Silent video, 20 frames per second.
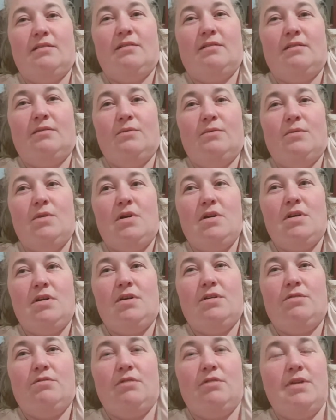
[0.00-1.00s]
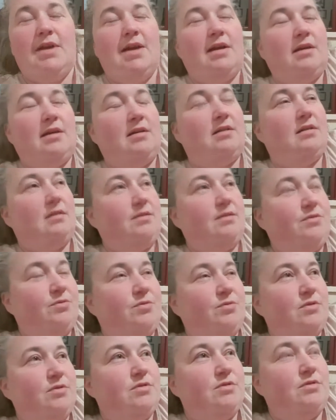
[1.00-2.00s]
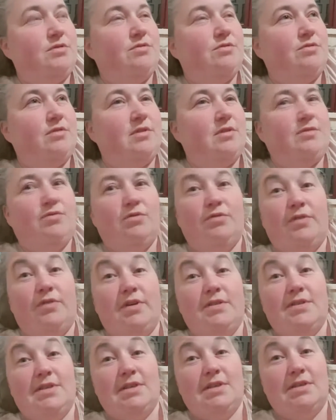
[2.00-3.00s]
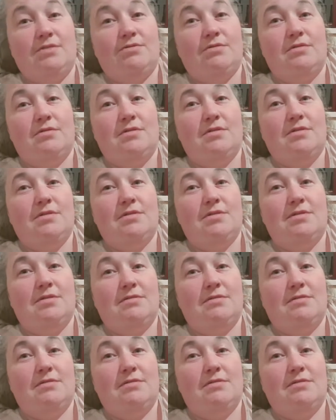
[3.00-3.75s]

Well, I currently have 1, 2, 3, 4, 5, 6 roosters.